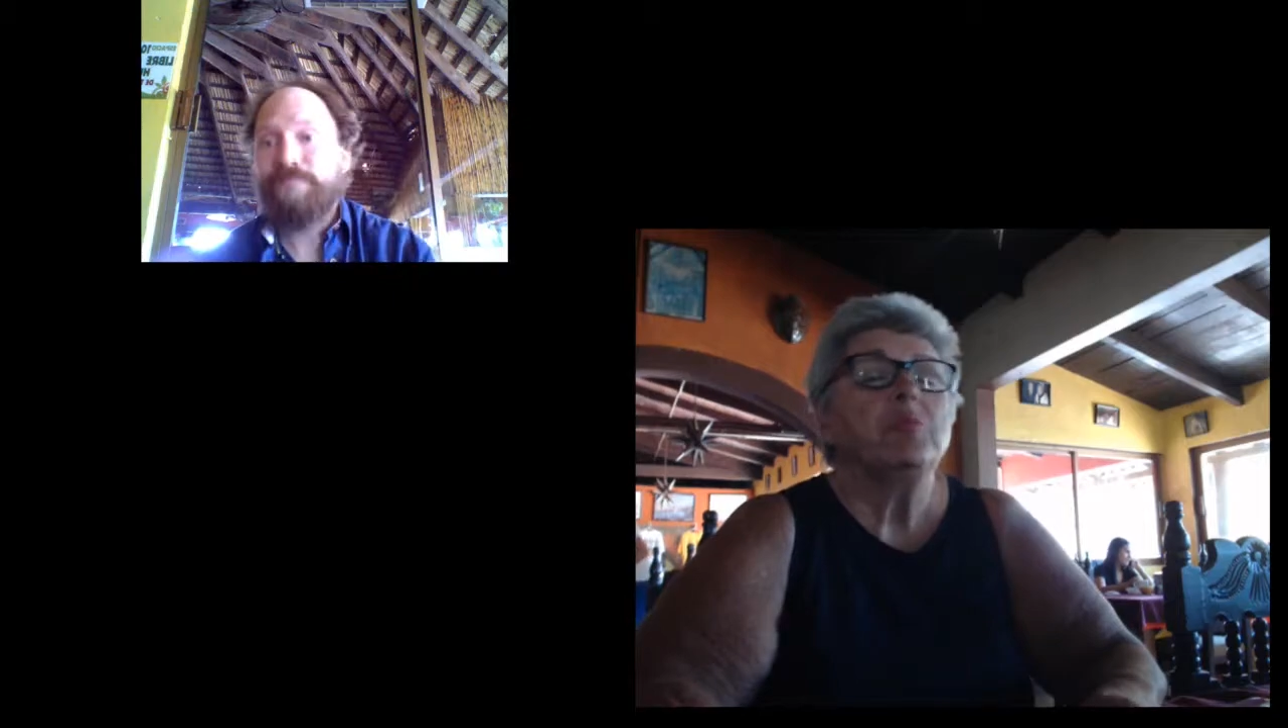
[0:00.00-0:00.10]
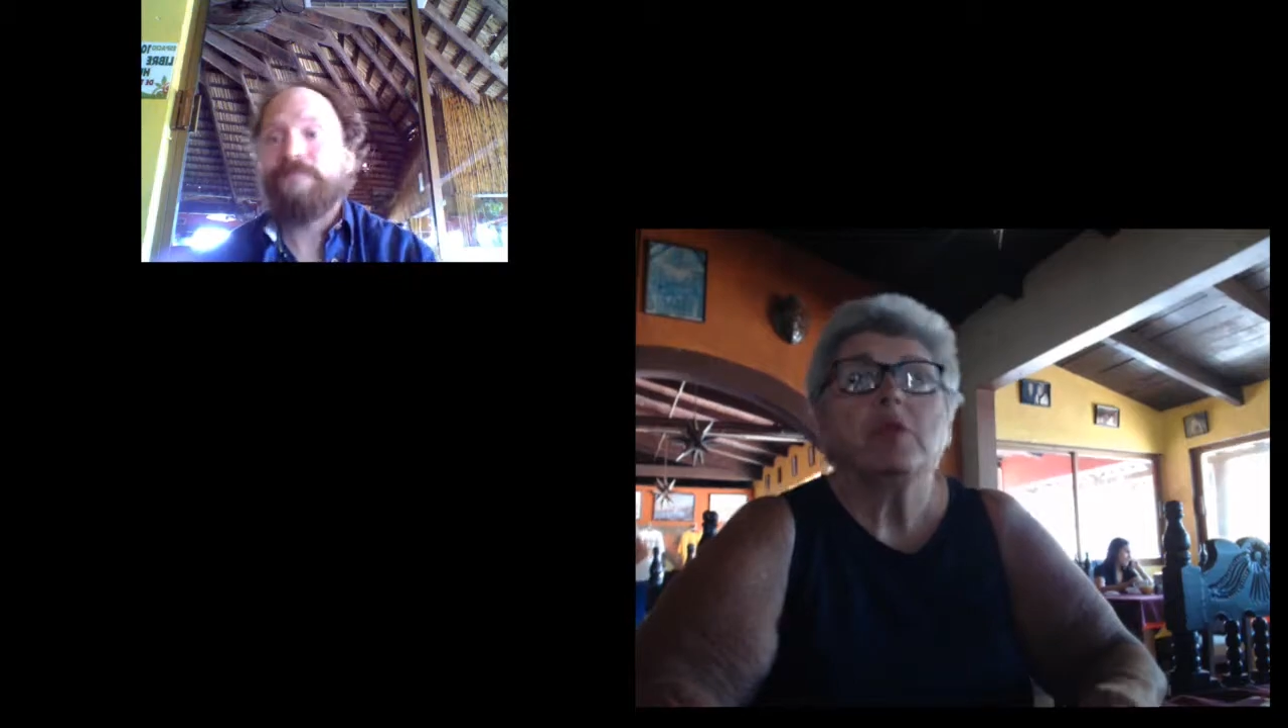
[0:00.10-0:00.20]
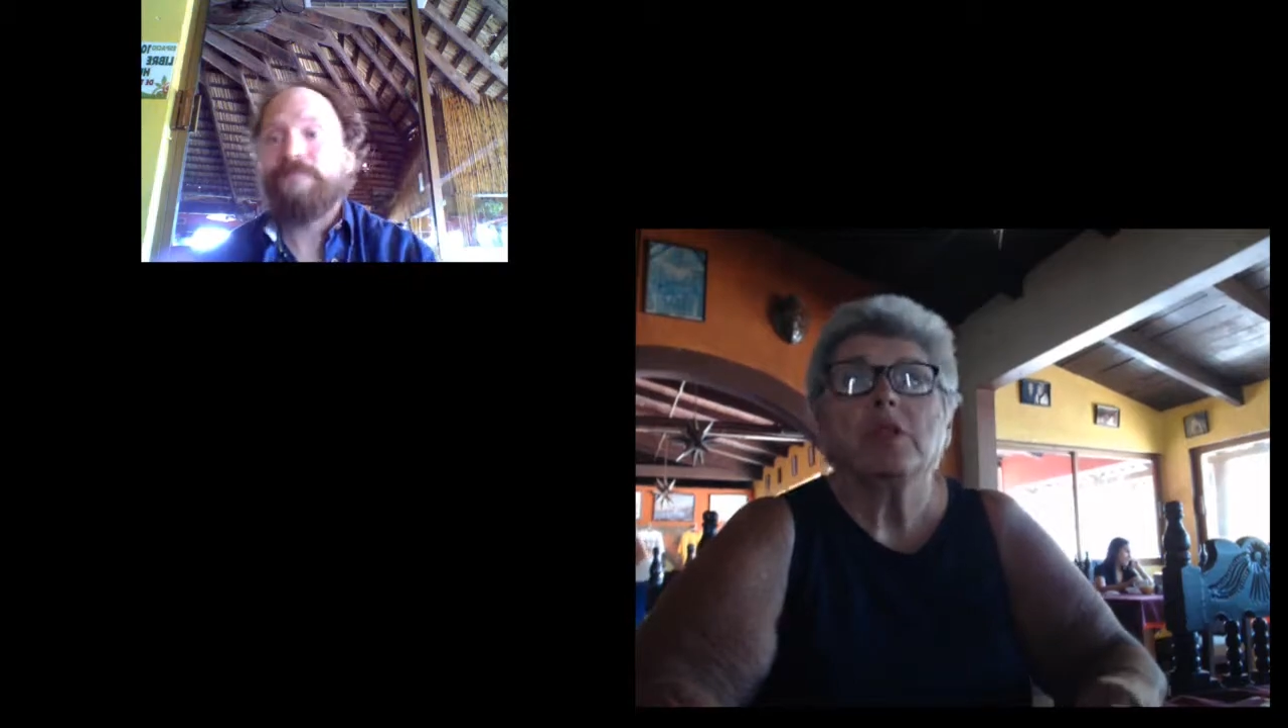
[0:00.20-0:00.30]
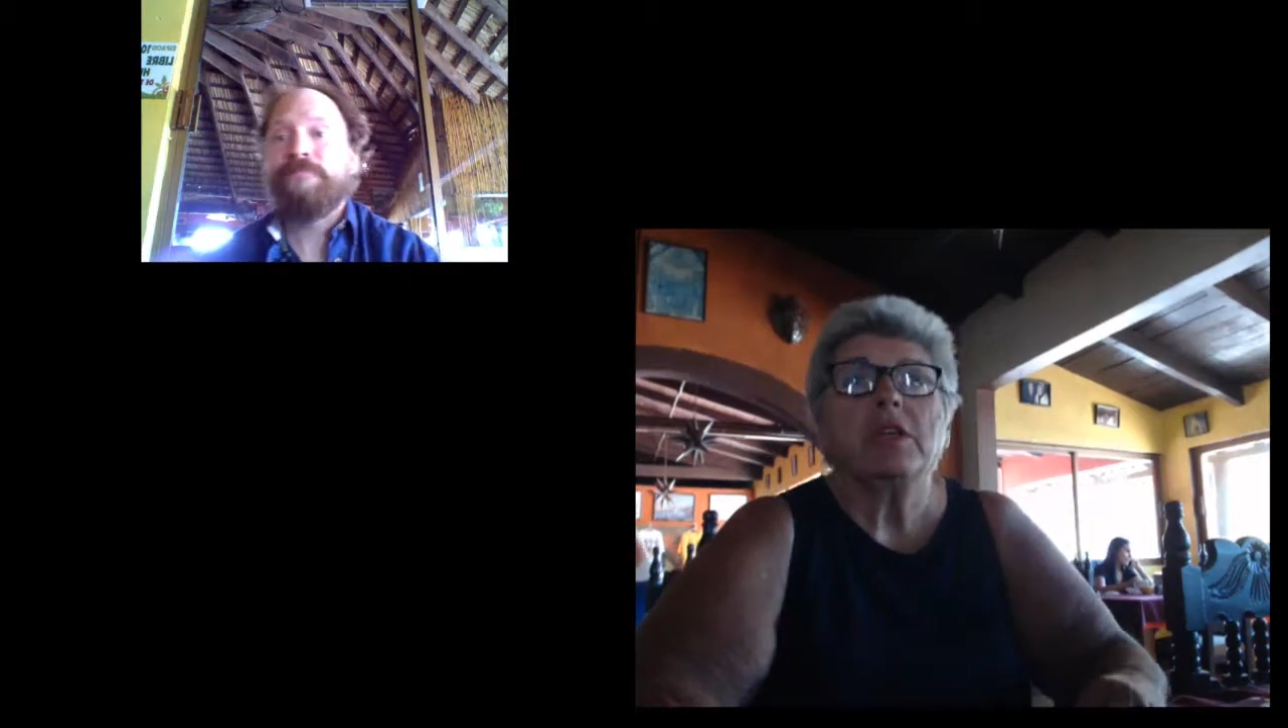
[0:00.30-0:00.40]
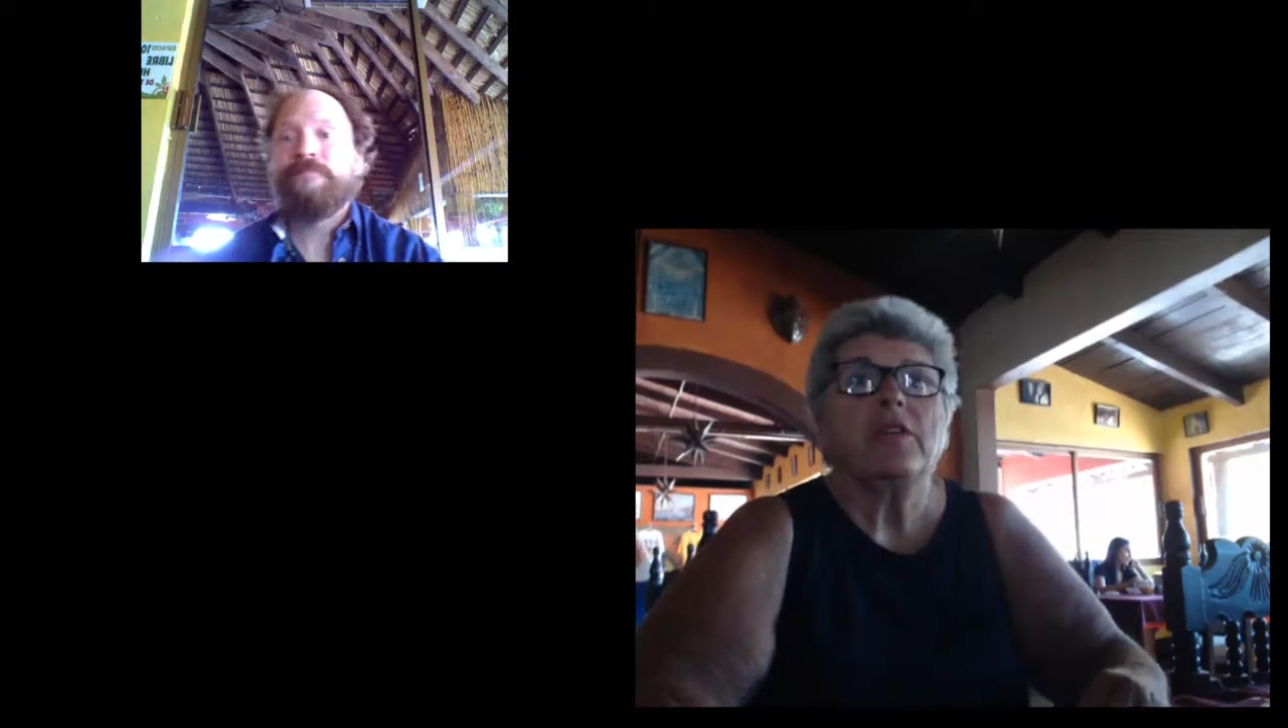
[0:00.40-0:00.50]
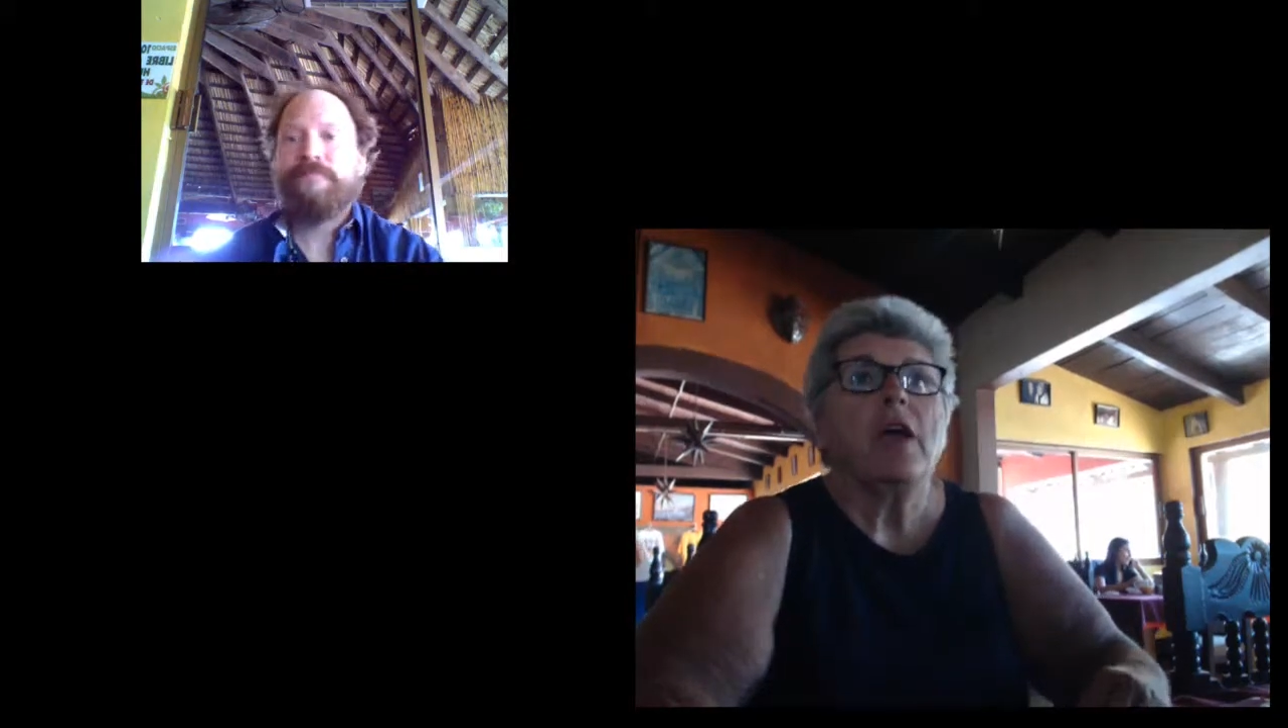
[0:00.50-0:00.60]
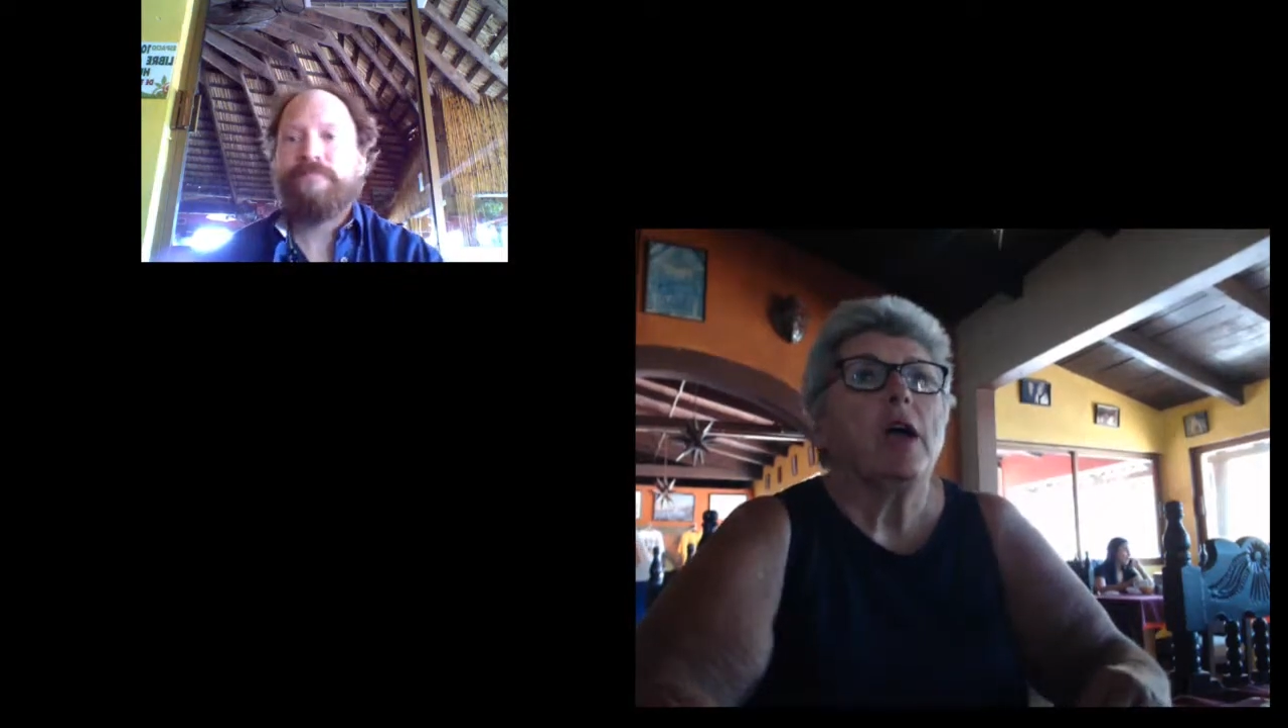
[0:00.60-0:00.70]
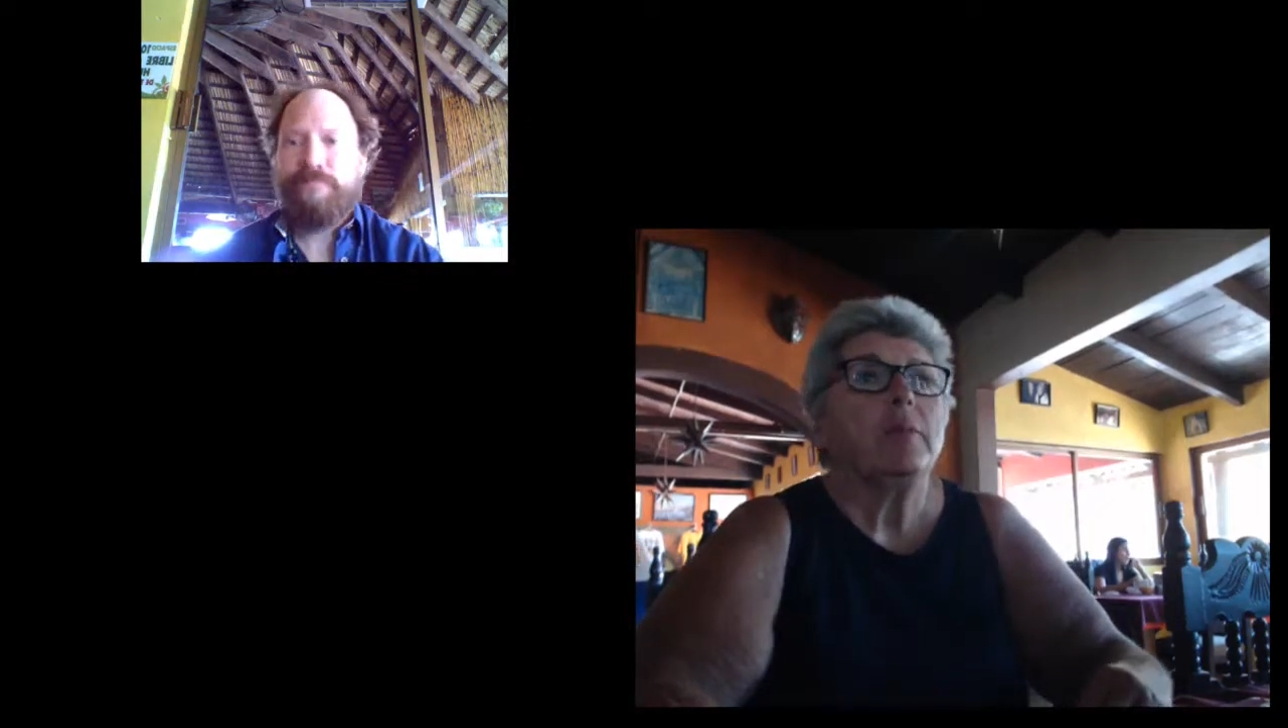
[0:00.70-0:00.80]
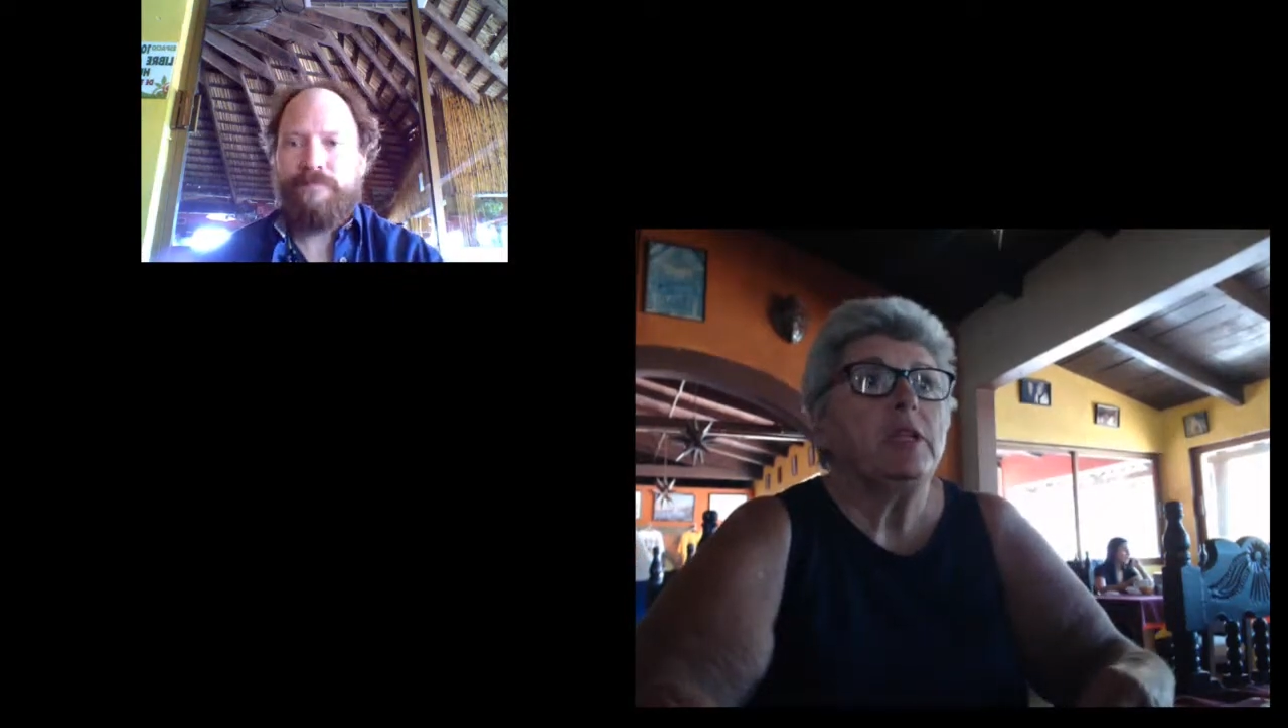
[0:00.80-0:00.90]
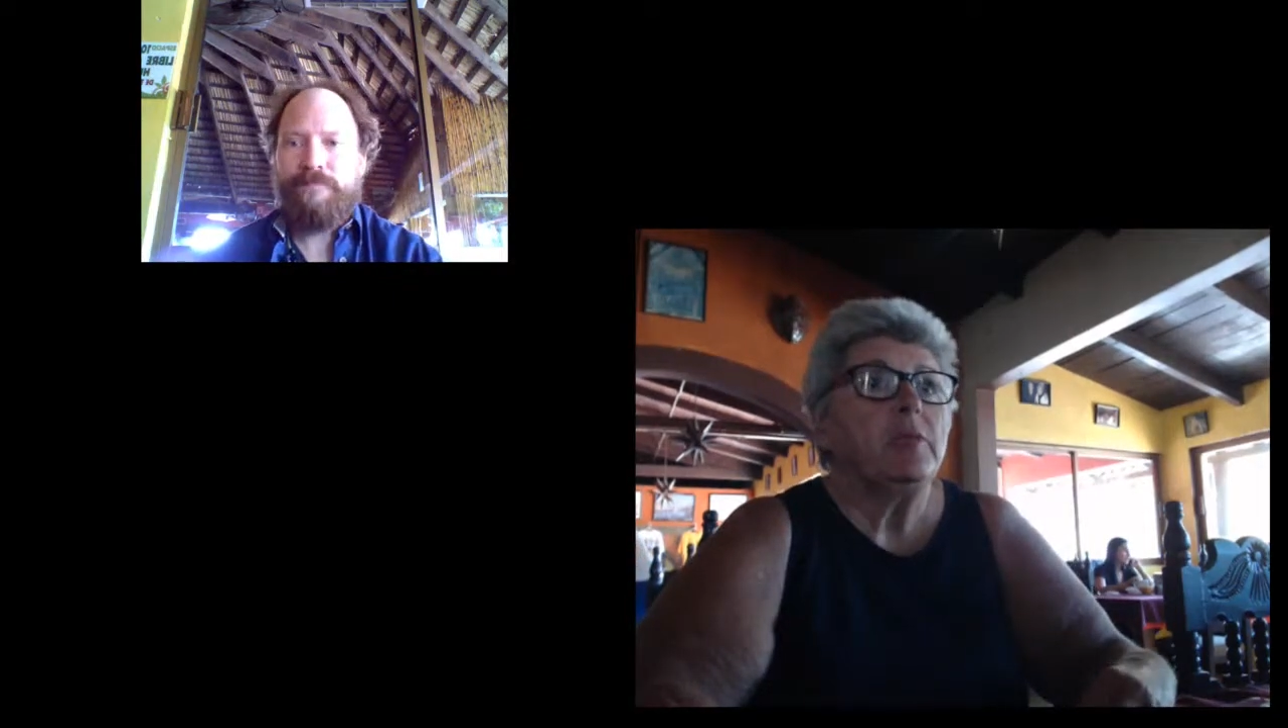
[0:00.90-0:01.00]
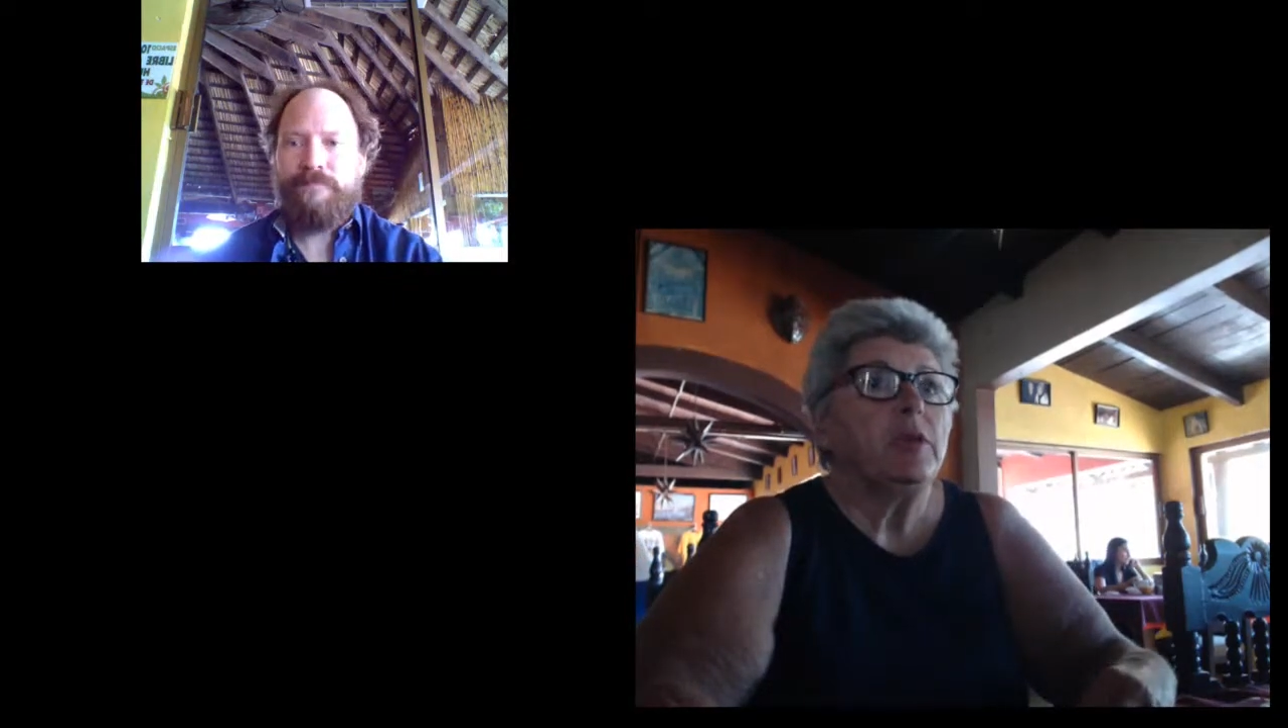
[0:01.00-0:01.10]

believe how many